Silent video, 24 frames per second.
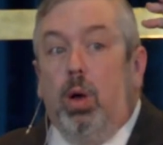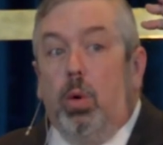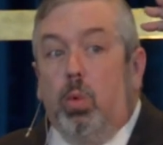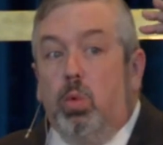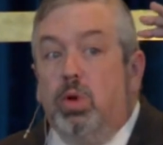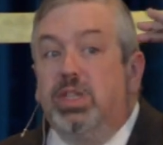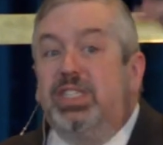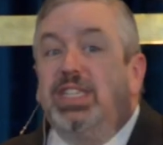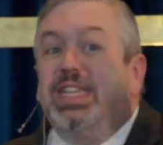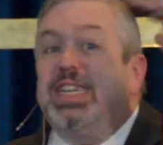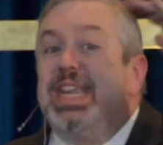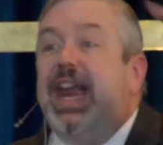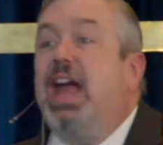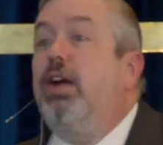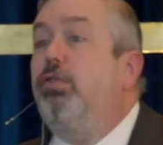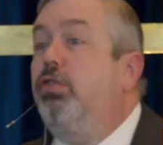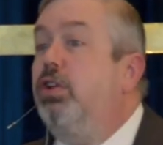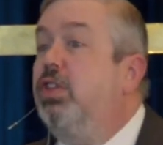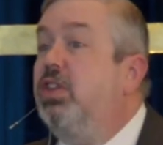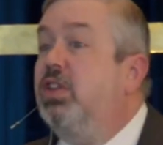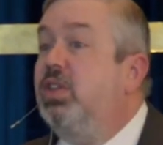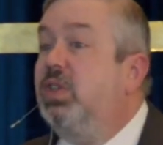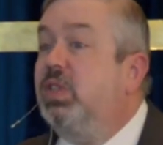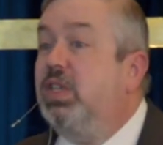was
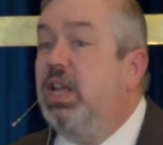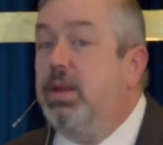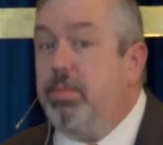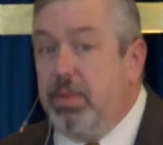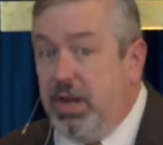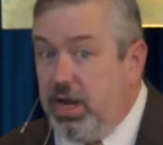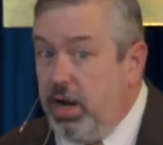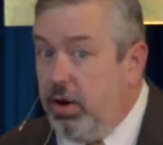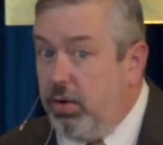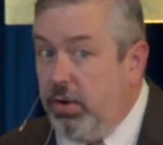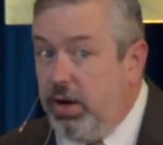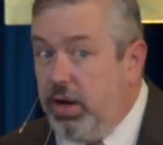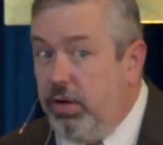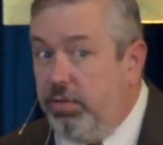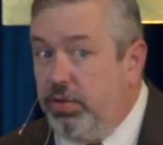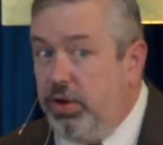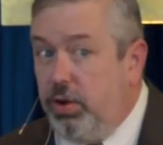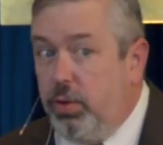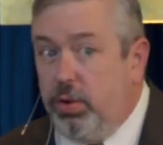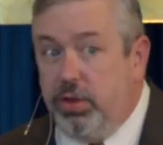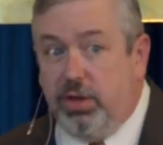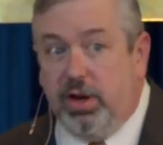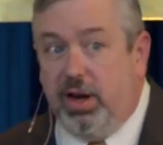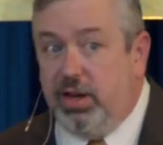never the seminary of the
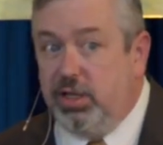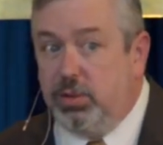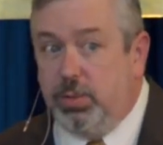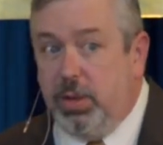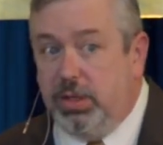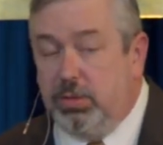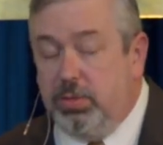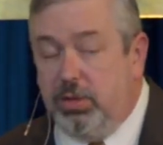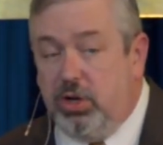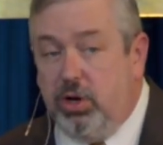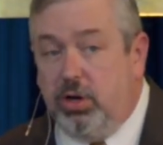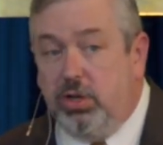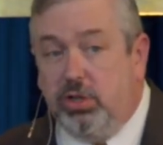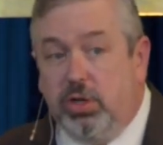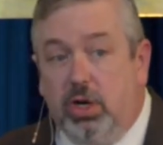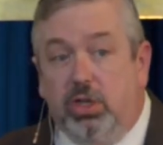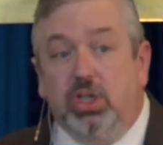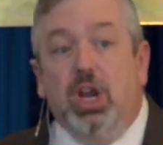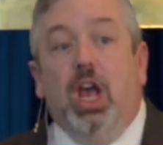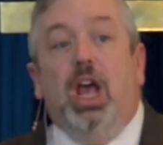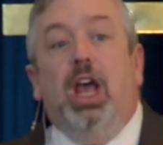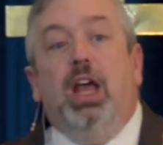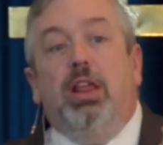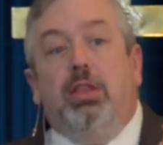Orthodox Presbyterian Church.
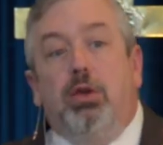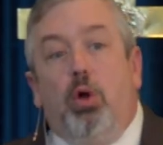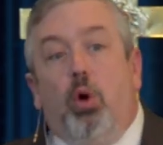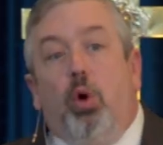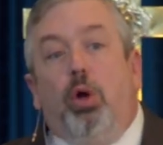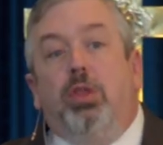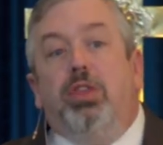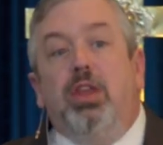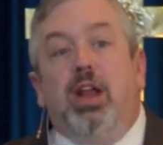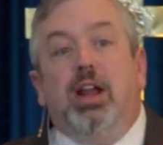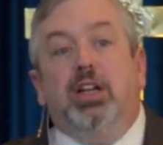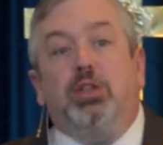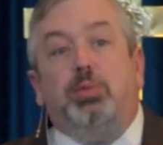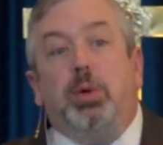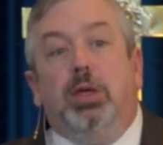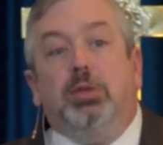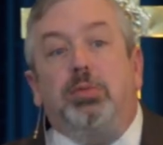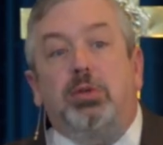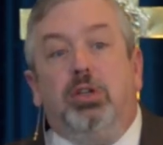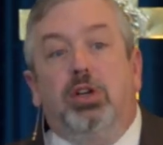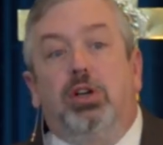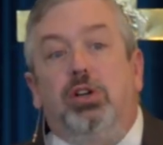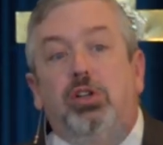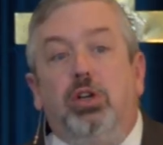The Orthodox
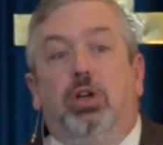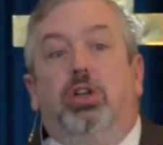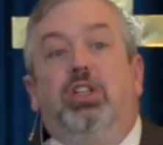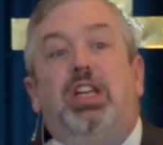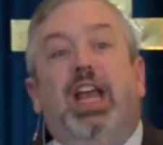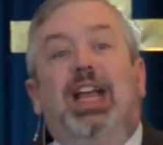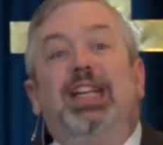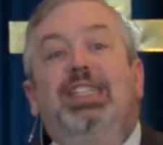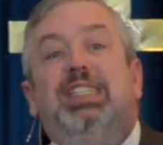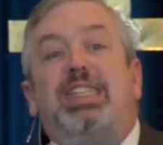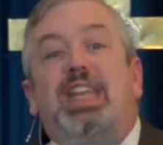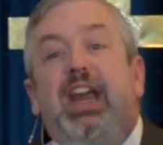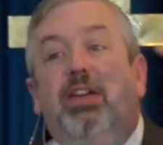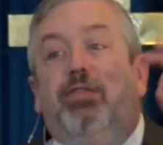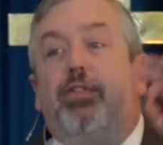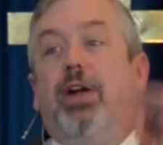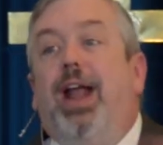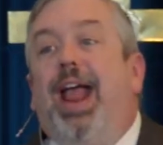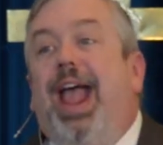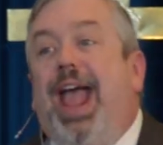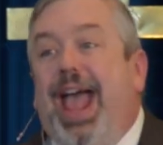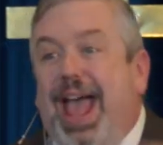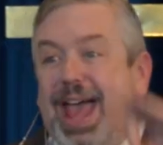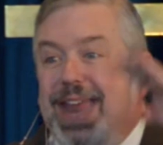Presbyterian Church has never
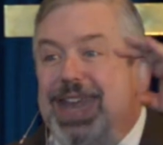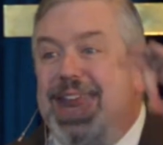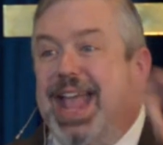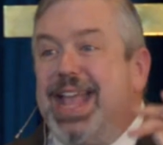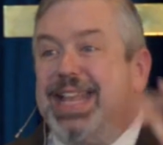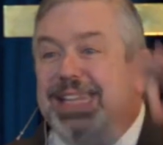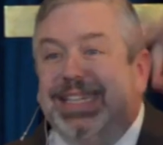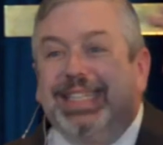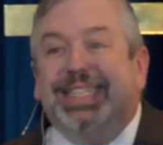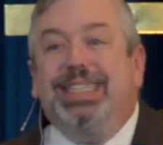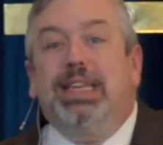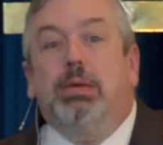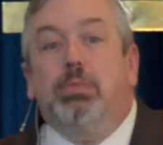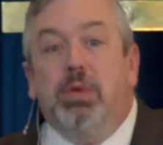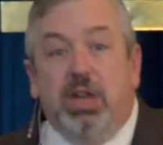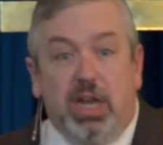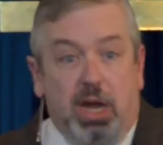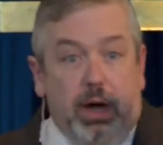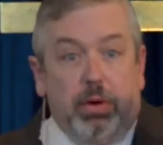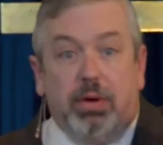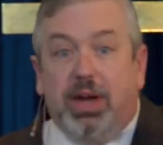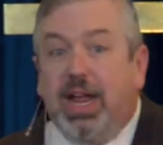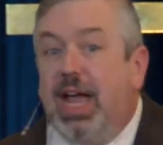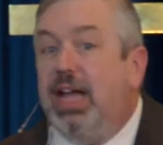had a
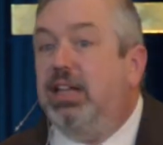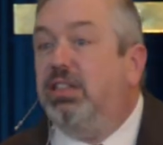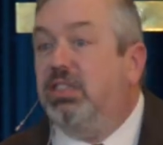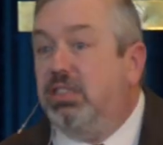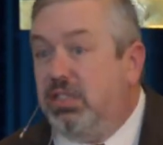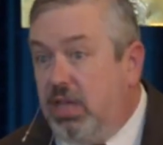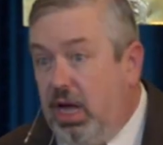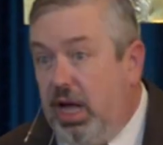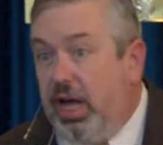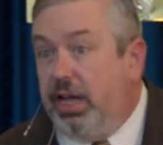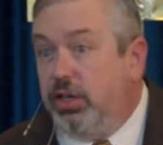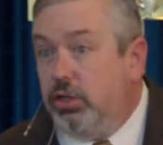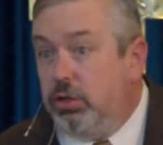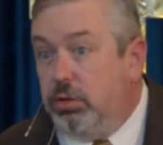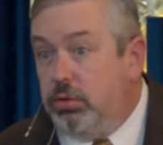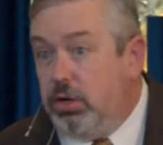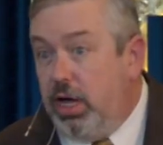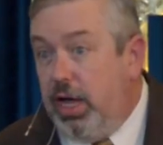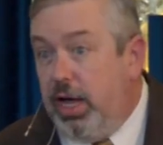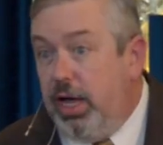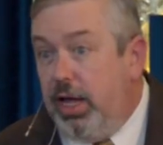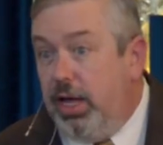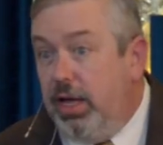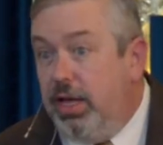seminary as such,
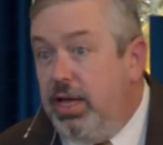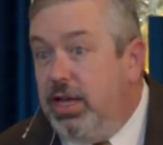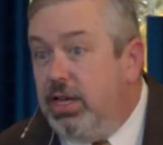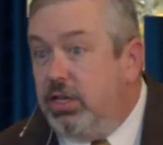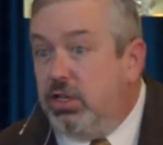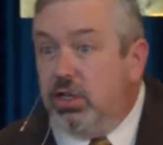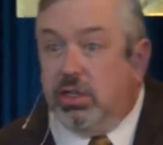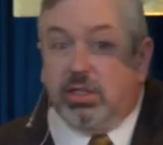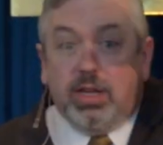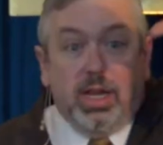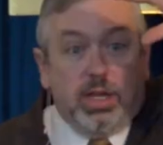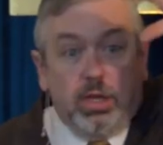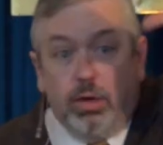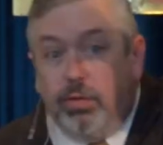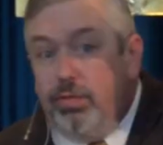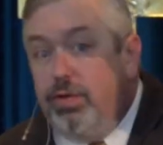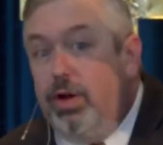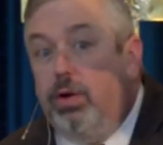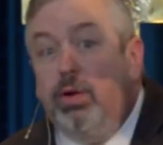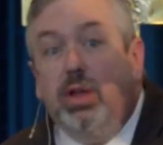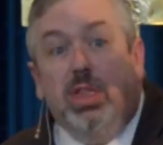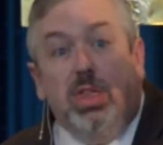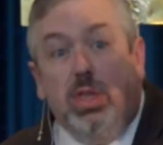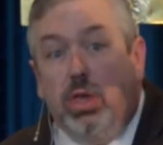okay? Just like you
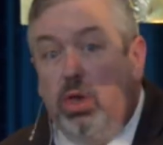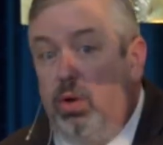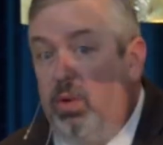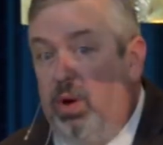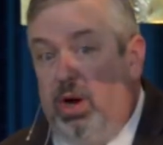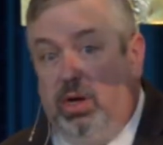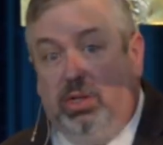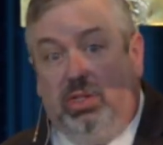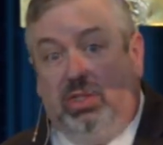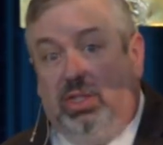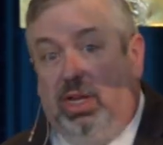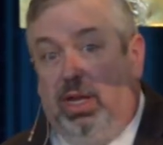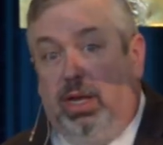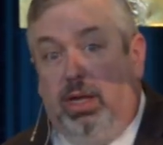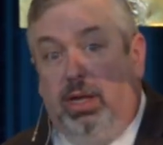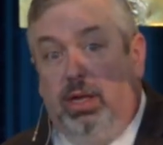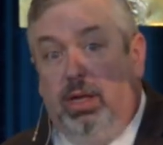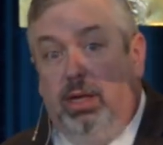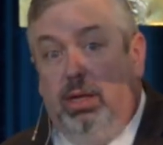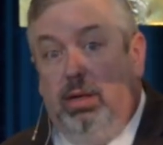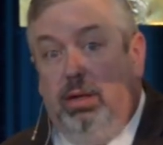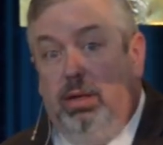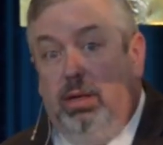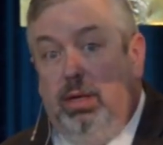folk in the URC.
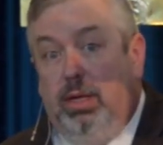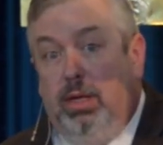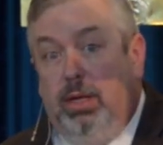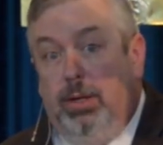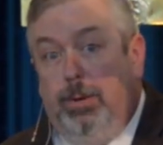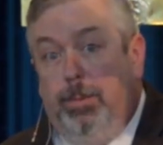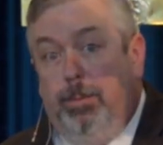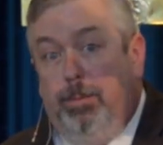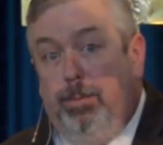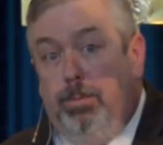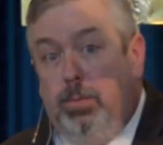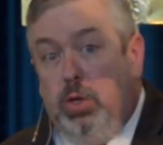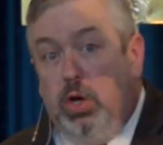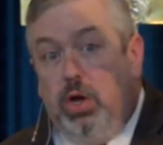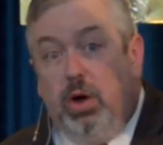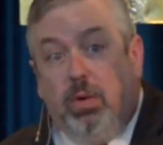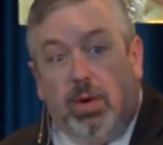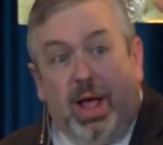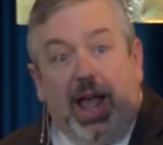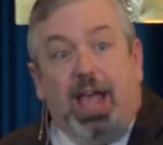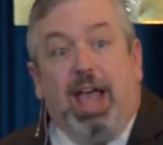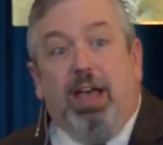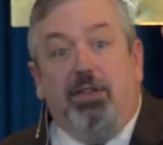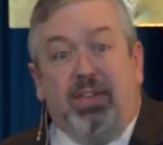You
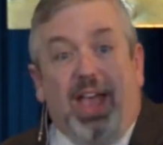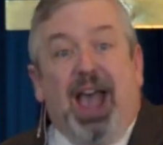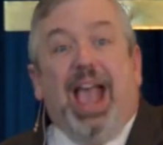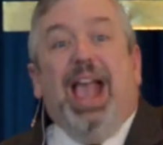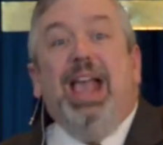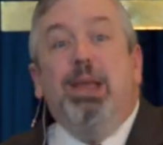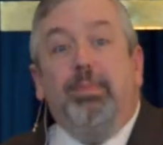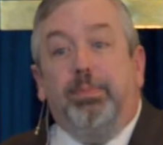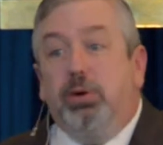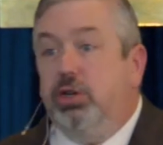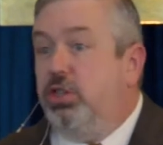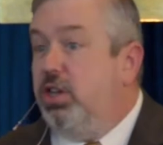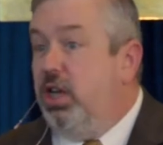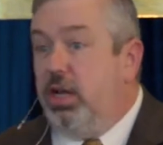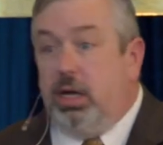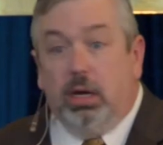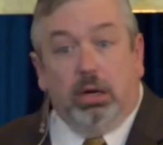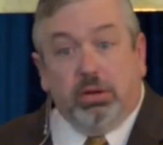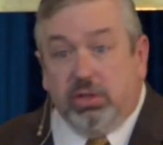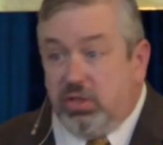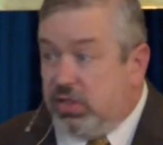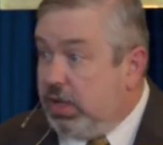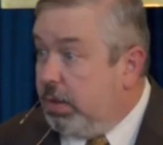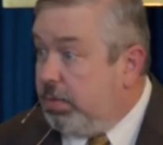don't have a
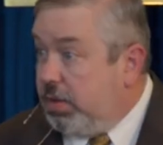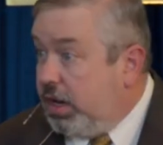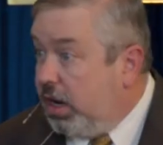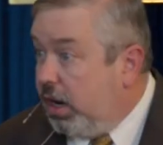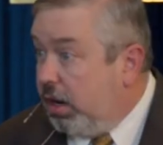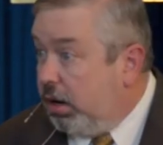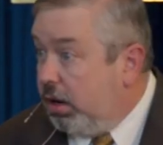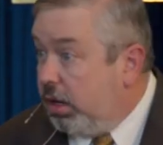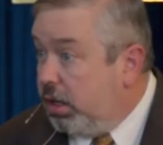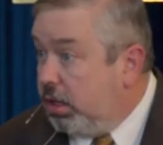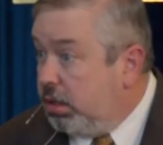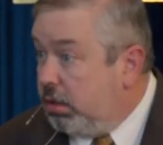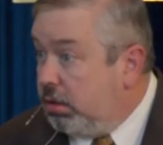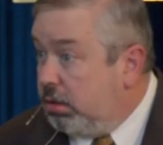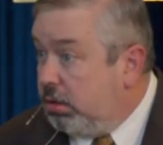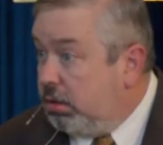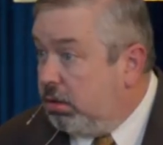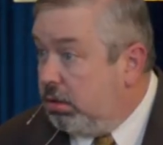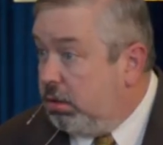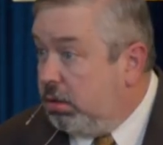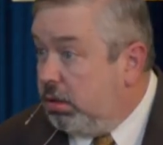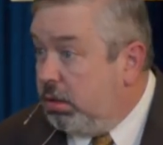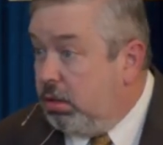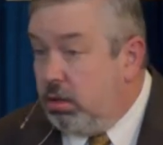particular seminary.
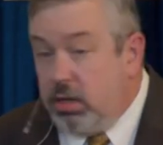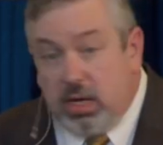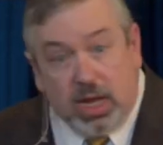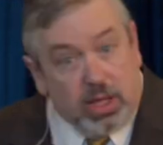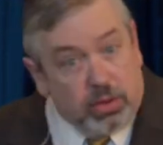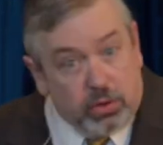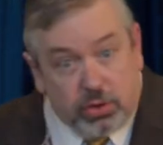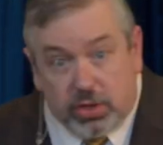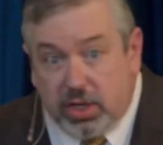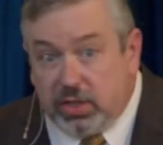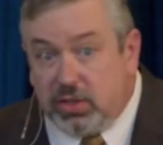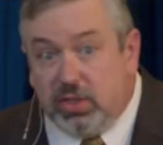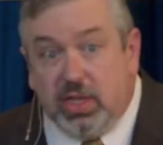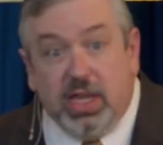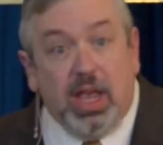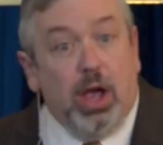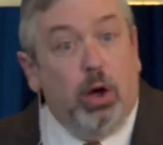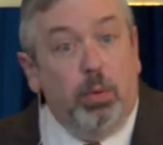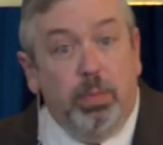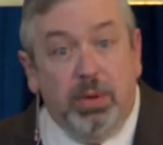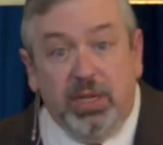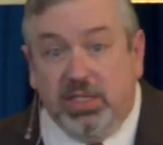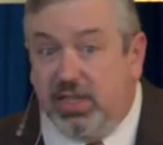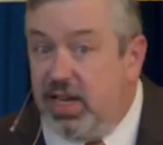Neither does the
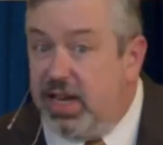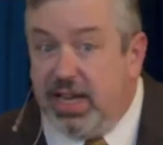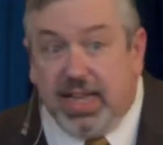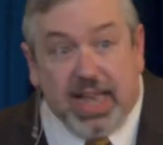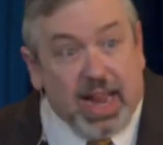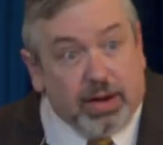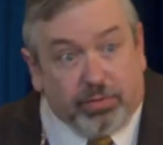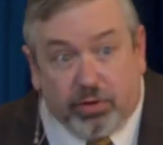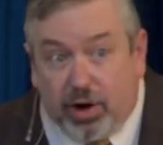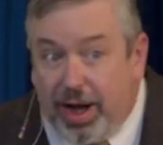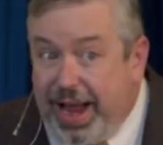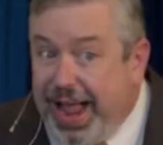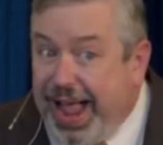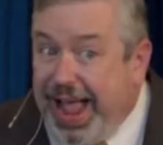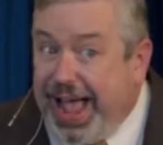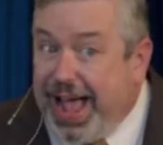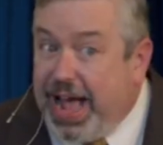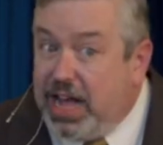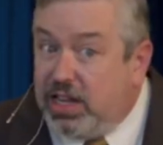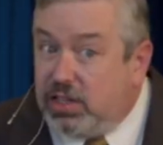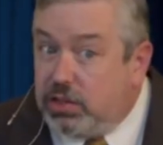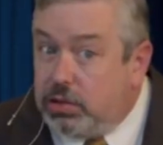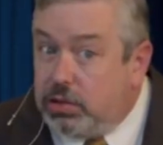OPC. Never has.